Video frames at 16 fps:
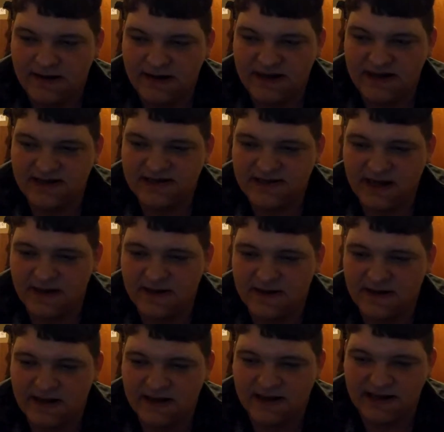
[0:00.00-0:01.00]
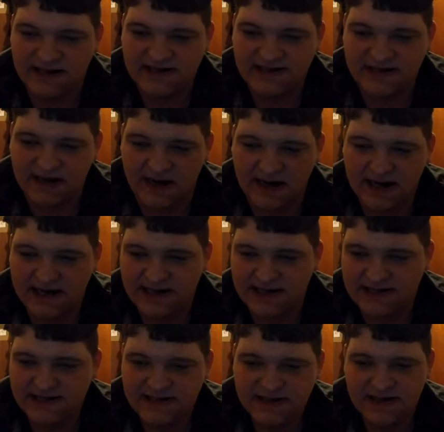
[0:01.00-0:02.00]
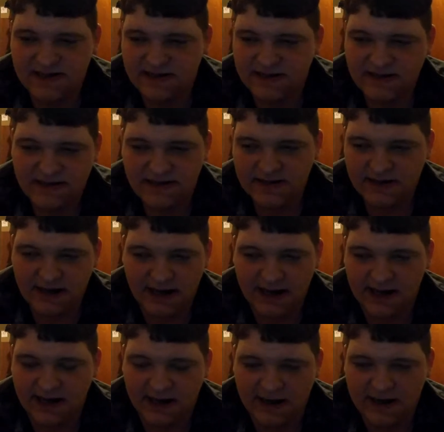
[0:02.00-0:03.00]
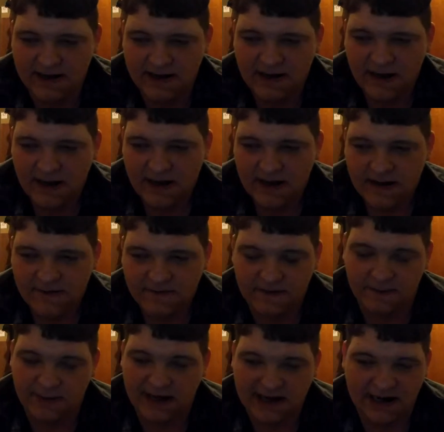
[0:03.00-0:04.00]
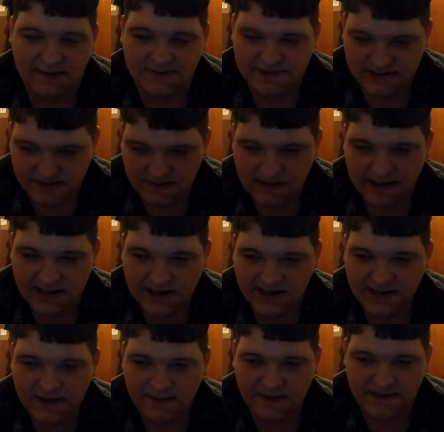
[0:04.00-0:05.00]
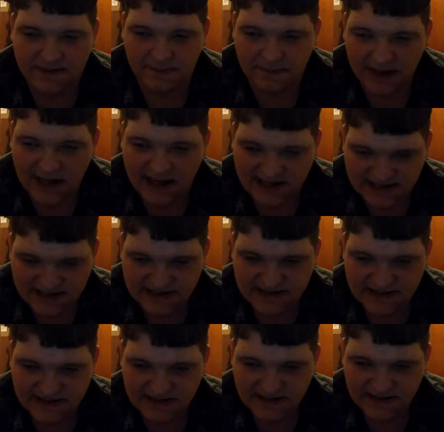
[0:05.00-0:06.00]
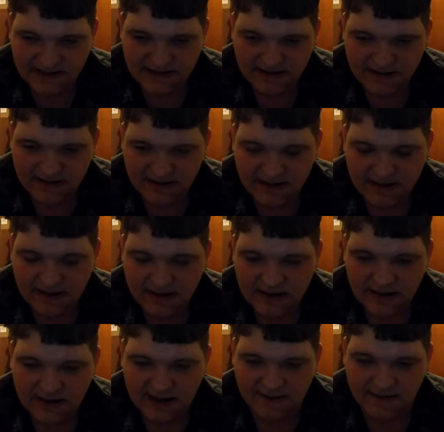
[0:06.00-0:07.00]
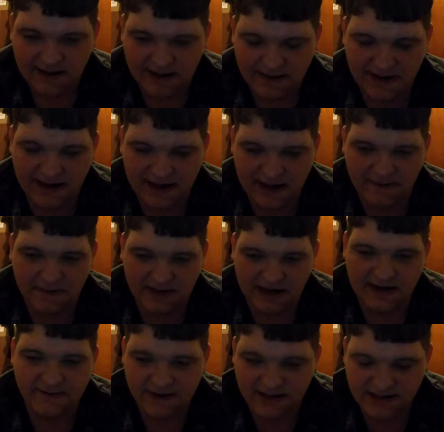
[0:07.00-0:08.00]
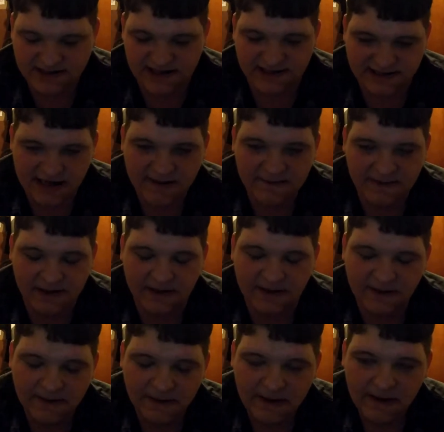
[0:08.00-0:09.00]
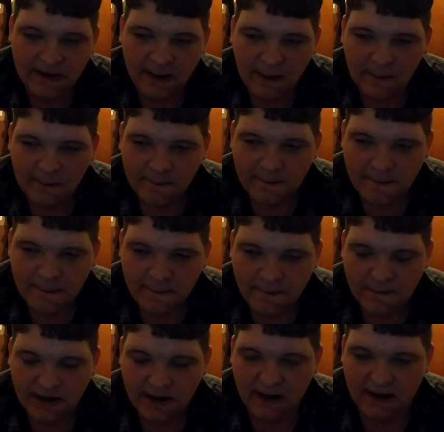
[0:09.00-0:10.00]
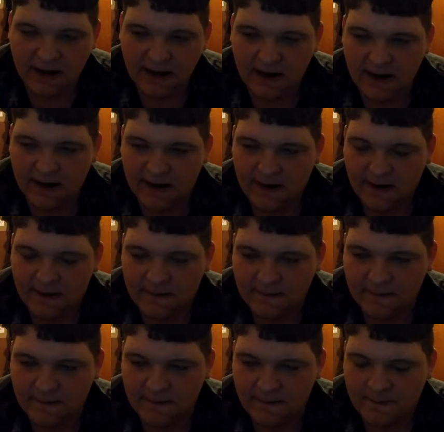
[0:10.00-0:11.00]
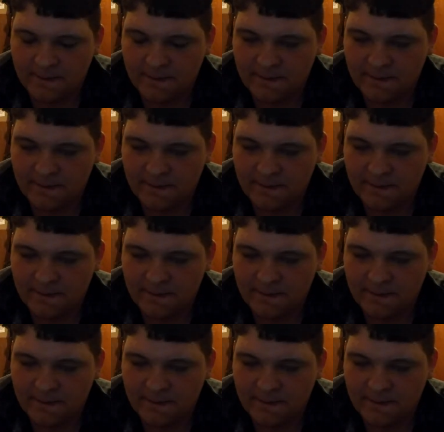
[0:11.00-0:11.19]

this other than the Easter eggs uh, for Black Ops 3 about the bots of how they come to life and they chase after you. Um,